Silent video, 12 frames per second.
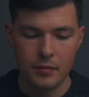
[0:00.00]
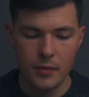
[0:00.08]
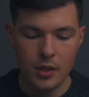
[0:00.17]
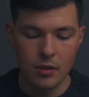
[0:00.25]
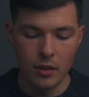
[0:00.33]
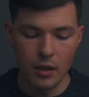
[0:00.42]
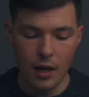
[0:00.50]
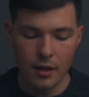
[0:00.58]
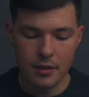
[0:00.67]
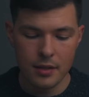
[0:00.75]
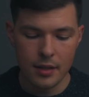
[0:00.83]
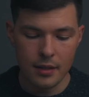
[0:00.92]
So it
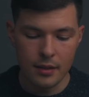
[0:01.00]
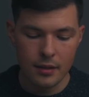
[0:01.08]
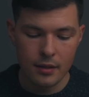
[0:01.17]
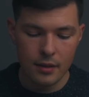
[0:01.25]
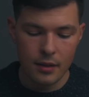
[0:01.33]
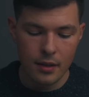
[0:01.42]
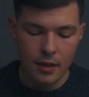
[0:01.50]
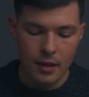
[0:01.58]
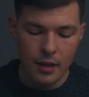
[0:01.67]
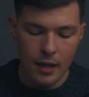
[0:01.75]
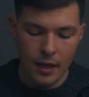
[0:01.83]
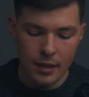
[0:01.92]
locks in
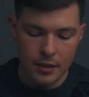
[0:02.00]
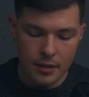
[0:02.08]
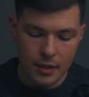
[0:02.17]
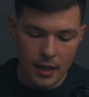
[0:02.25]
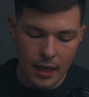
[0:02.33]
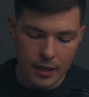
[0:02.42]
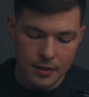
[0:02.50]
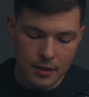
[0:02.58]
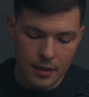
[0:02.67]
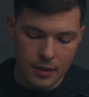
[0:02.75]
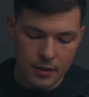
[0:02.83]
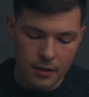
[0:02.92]
and then just connects to
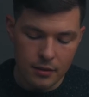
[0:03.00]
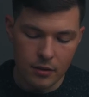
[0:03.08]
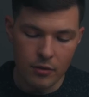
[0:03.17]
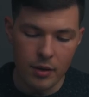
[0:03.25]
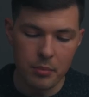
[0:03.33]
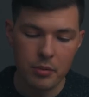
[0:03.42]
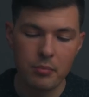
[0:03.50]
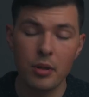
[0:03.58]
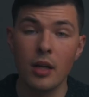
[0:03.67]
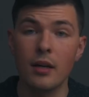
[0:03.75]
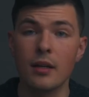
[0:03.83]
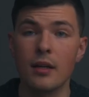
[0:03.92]
this little grip
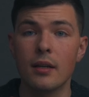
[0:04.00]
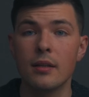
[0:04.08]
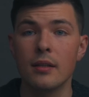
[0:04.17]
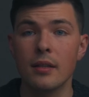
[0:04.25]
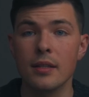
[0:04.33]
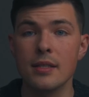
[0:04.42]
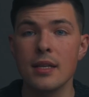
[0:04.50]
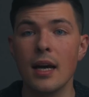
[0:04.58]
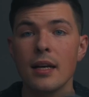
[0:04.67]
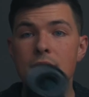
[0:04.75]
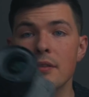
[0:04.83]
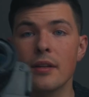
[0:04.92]
plug on the
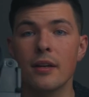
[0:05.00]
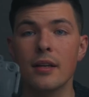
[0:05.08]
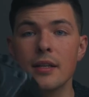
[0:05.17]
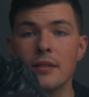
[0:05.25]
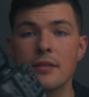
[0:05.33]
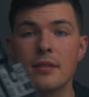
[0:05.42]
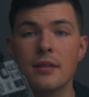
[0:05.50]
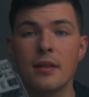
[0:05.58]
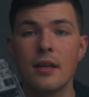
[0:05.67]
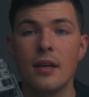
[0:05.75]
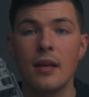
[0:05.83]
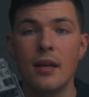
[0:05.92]
side. So there it is
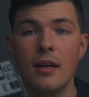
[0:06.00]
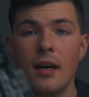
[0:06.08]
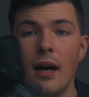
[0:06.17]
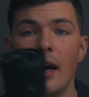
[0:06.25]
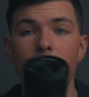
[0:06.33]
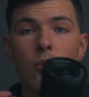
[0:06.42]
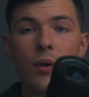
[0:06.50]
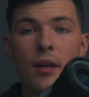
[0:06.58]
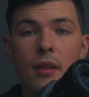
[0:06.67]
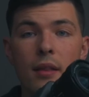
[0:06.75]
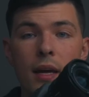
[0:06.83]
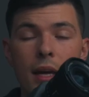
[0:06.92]

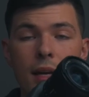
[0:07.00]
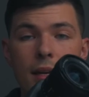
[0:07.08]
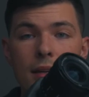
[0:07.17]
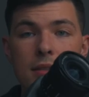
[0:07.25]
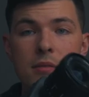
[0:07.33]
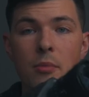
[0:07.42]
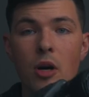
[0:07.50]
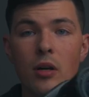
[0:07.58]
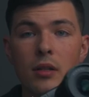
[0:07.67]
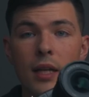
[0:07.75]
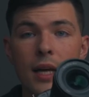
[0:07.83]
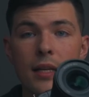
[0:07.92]
with a
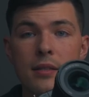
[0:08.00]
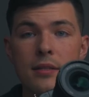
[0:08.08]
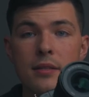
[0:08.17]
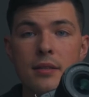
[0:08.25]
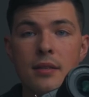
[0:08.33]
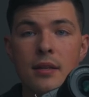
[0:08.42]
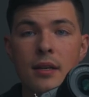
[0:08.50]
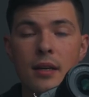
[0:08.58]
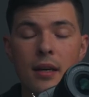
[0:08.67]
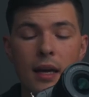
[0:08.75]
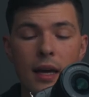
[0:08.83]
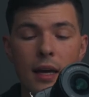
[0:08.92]
small lens
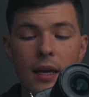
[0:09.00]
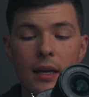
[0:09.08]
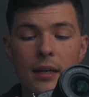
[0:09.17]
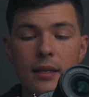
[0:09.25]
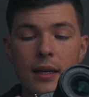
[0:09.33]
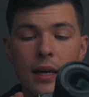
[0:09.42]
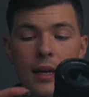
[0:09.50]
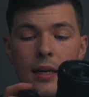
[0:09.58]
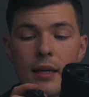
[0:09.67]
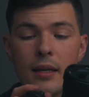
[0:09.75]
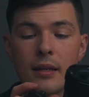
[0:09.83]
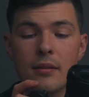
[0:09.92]
and
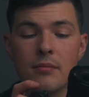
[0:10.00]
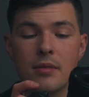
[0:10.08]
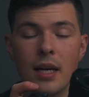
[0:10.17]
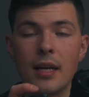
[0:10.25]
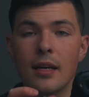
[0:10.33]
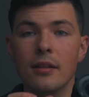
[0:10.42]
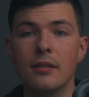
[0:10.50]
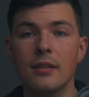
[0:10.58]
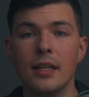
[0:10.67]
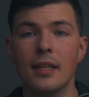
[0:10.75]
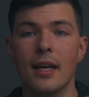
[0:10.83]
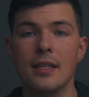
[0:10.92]
a side handle.
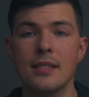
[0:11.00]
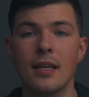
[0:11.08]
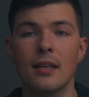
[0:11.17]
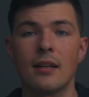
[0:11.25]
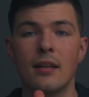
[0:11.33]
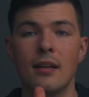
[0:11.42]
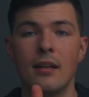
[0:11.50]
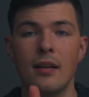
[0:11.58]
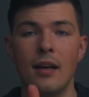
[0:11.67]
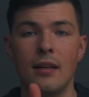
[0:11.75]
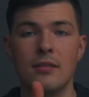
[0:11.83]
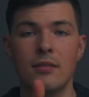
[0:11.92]
And like I said,
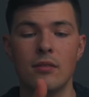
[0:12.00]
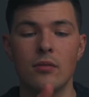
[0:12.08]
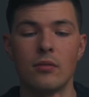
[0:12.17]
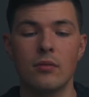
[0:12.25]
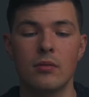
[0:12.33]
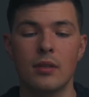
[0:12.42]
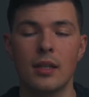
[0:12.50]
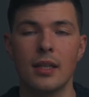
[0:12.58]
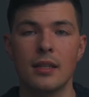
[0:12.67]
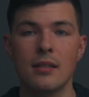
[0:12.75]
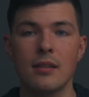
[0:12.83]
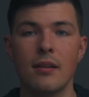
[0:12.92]
as you
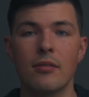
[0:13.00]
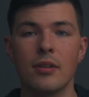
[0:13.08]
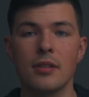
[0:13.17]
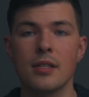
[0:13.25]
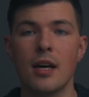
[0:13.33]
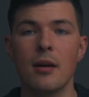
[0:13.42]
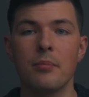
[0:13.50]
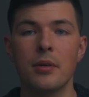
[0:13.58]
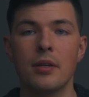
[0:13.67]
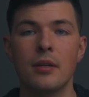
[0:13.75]
click this lever on the top